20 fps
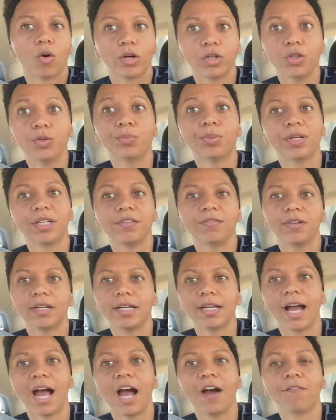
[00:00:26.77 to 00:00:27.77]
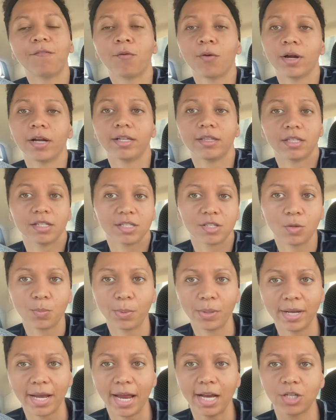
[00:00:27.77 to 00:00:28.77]
are you believing in God for in the
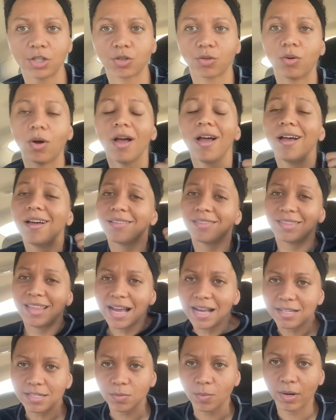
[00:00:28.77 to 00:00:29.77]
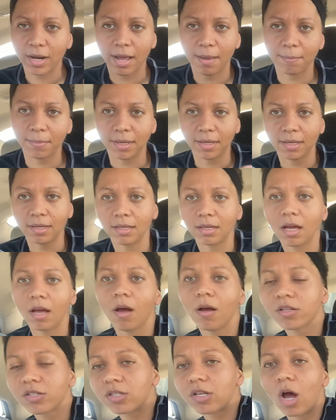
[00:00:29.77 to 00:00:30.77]
supernatural? That's what I mean.
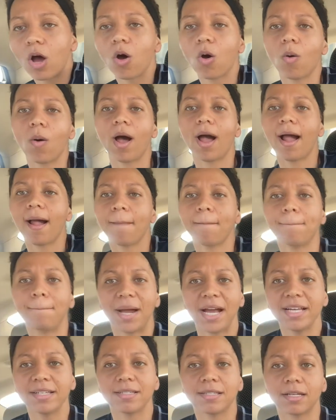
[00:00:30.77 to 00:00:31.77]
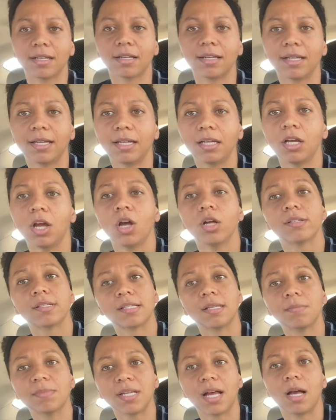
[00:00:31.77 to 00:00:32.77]
So basically,
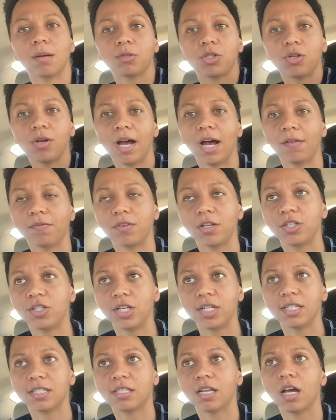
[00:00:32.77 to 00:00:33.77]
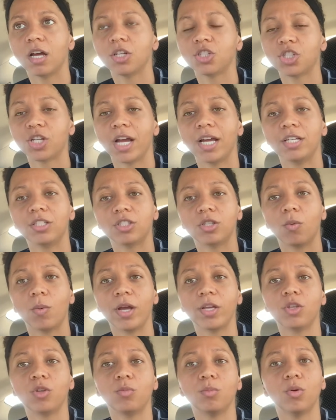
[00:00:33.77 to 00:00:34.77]
sometimes you have to just change the way
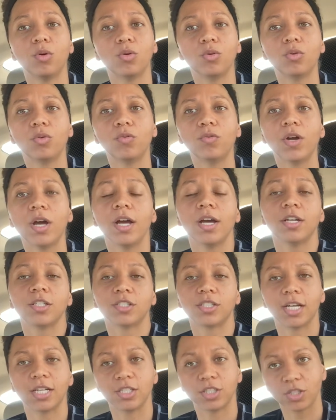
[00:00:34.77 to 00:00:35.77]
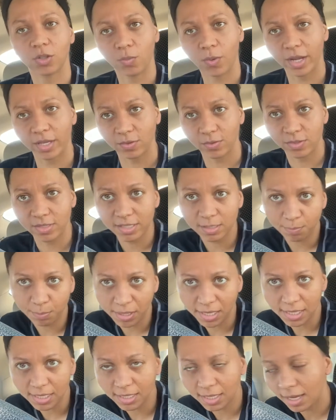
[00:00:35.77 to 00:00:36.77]
you move, change the way you
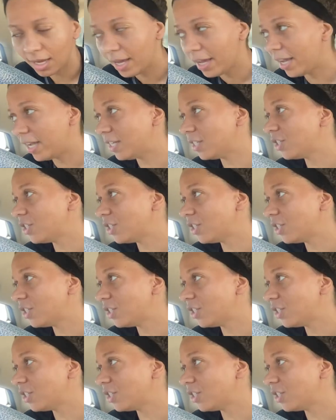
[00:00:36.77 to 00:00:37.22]
speak, and